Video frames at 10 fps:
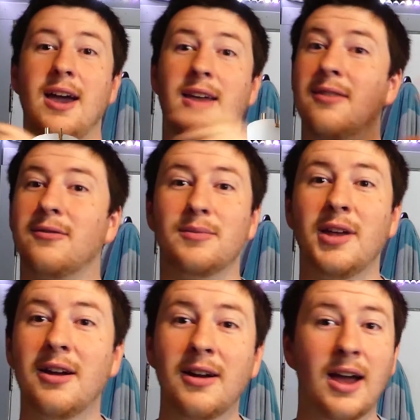And then from
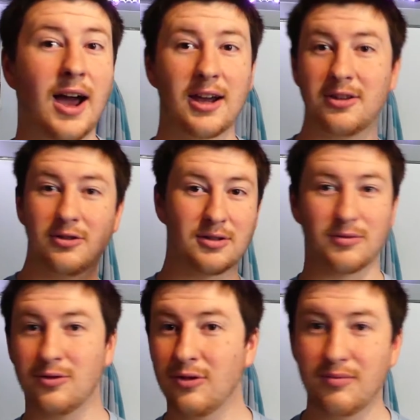there, I can do some
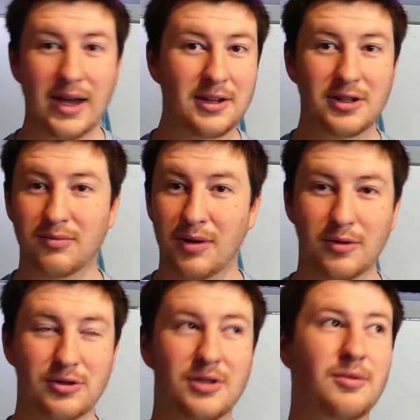cool magic
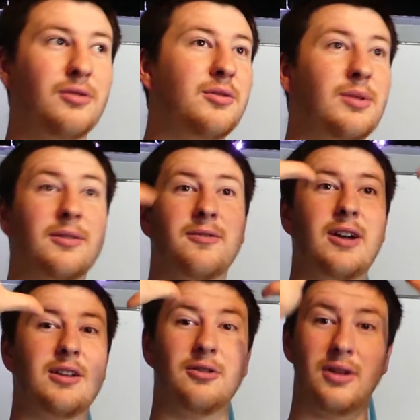mumbo jumbo to be able to
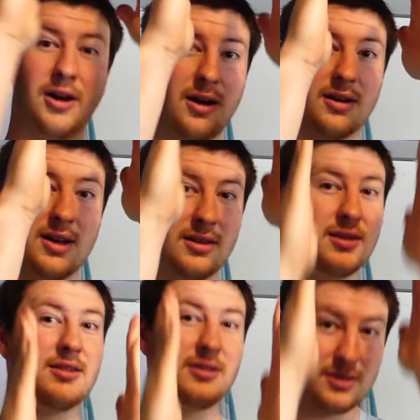find out, oh,
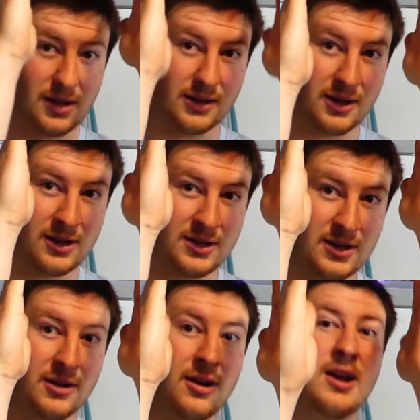this little slot that he's
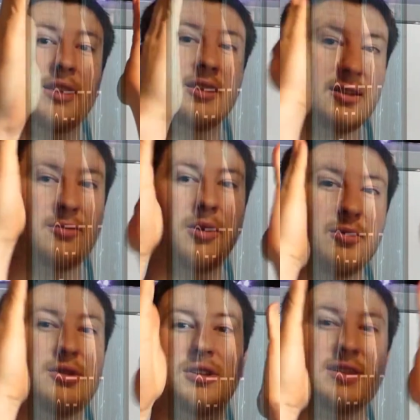here, this is where
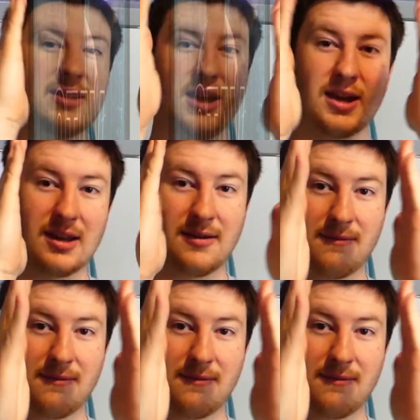we should stay.